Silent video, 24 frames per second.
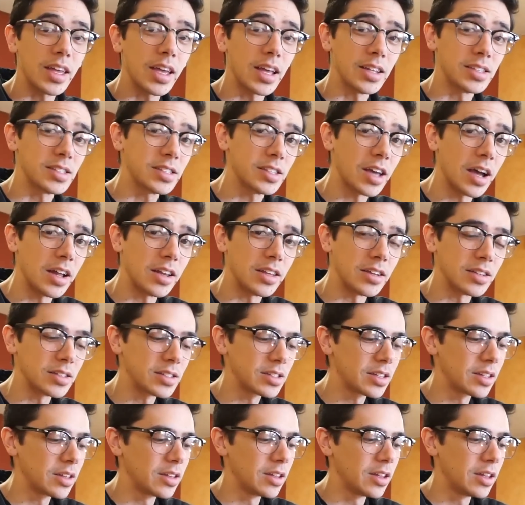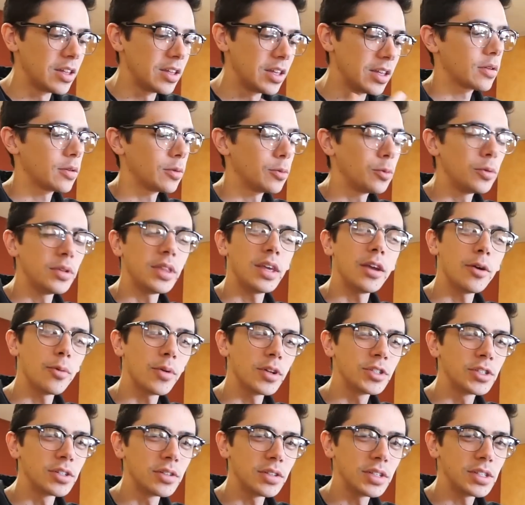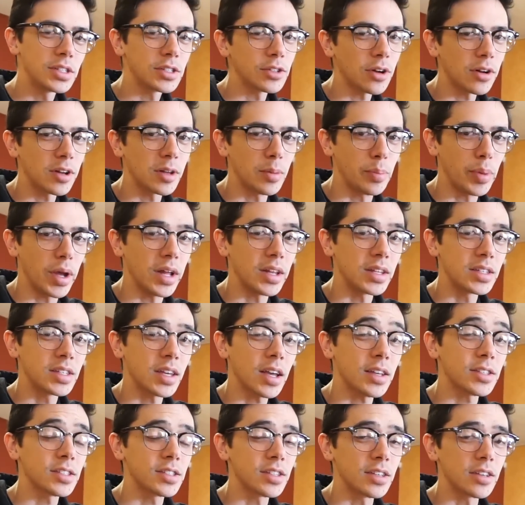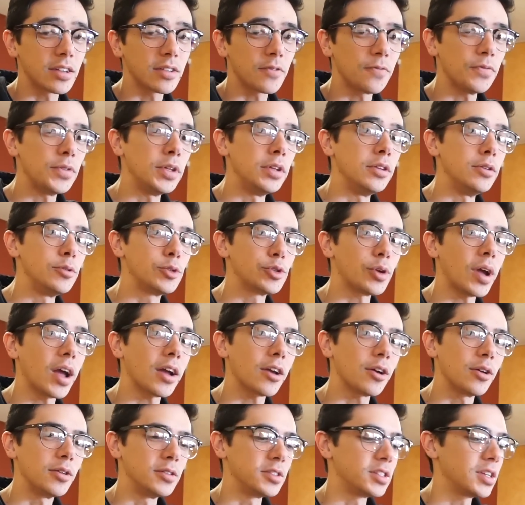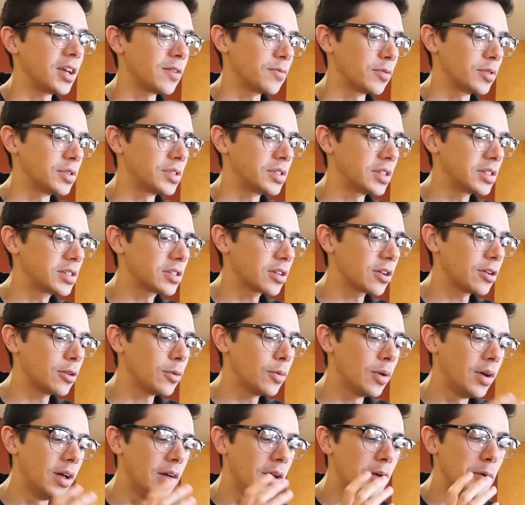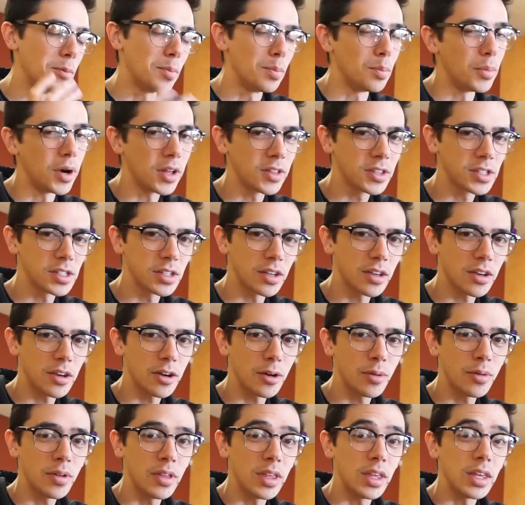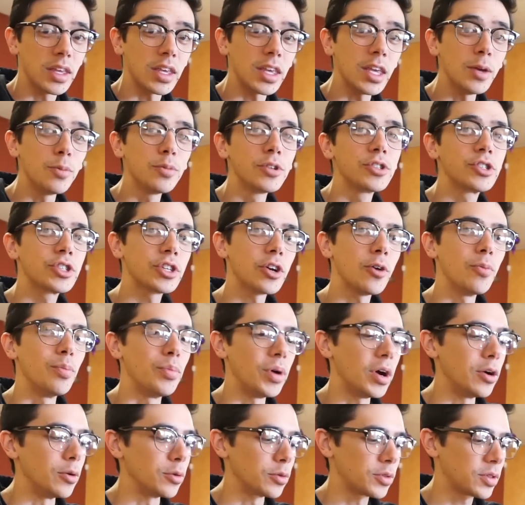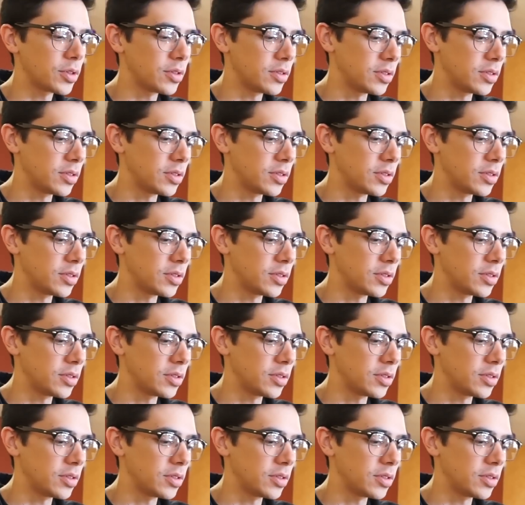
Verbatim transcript: and sightings. When they originally started beta testing the new tracker in San Francisco months ago, it would show both.